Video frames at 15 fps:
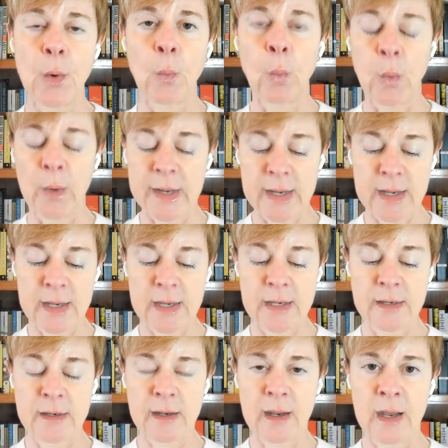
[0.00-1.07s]

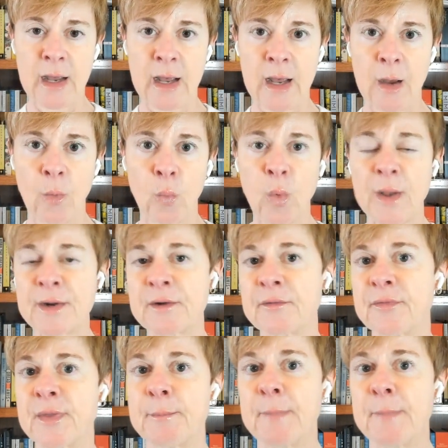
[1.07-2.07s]
when one of the